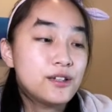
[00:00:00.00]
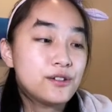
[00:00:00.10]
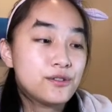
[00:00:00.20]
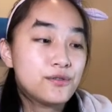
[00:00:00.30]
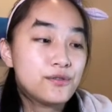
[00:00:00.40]

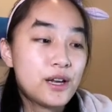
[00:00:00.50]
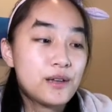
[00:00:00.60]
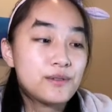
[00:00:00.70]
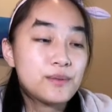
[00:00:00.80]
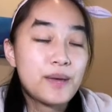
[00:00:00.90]
your
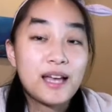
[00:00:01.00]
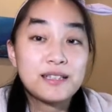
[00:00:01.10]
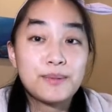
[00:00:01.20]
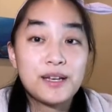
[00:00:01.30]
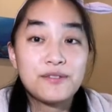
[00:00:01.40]
frames pass
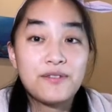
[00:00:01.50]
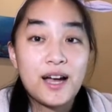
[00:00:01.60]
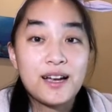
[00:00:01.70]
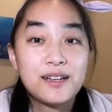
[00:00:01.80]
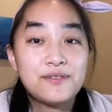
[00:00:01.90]
by
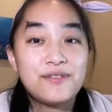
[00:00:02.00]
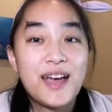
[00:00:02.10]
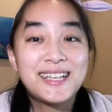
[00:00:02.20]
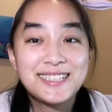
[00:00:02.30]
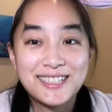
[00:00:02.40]

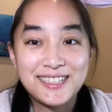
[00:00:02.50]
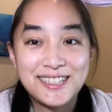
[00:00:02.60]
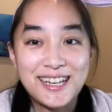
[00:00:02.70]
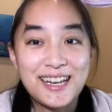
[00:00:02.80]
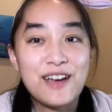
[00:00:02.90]
faster
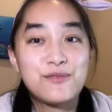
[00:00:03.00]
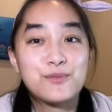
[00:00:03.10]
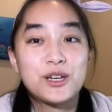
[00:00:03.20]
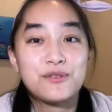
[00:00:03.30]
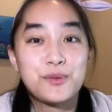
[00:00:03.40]
and have
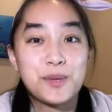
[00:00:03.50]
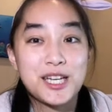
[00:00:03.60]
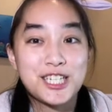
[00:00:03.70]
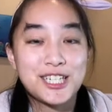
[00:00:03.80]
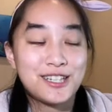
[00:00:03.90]
more
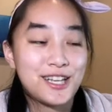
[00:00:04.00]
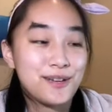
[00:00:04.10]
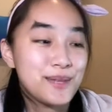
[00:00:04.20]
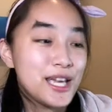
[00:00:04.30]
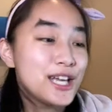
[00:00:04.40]
information in
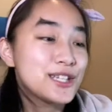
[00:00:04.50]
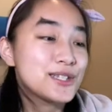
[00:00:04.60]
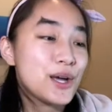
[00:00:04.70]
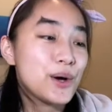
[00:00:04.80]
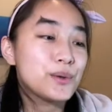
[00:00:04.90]
them.
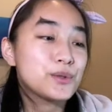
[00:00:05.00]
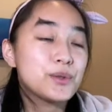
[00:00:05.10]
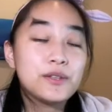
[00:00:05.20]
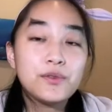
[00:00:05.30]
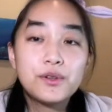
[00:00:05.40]
So
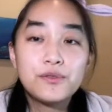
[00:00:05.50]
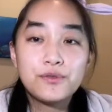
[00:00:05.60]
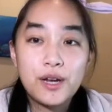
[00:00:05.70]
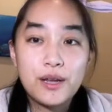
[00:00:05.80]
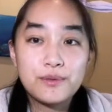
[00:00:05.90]
24
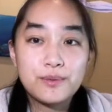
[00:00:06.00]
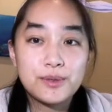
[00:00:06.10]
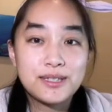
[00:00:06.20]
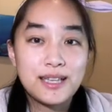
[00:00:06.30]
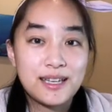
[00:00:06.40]
frames per
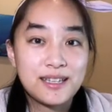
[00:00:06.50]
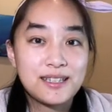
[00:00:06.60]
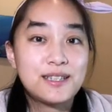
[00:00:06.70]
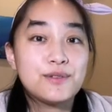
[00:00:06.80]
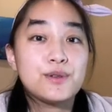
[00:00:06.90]

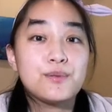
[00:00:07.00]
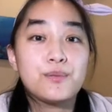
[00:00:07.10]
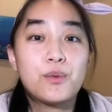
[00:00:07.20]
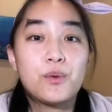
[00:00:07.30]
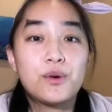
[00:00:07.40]
second gives you
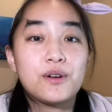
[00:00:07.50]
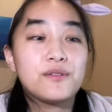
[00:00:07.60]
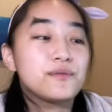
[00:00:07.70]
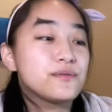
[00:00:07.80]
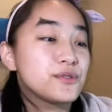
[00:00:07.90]

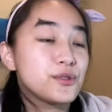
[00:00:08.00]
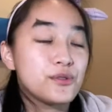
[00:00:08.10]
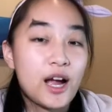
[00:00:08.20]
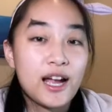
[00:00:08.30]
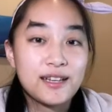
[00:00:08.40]
more
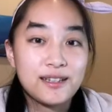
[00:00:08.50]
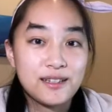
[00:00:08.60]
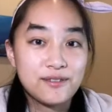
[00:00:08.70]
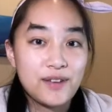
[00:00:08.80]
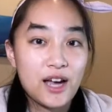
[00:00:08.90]
variety
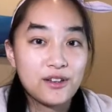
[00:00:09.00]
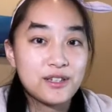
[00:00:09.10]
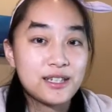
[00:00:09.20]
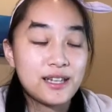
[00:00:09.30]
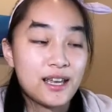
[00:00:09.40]
of how you
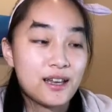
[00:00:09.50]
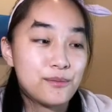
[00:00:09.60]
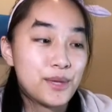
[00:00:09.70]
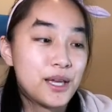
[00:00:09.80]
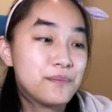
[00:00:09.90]
can
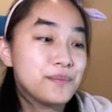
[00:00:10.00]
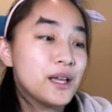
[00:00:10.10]
animate,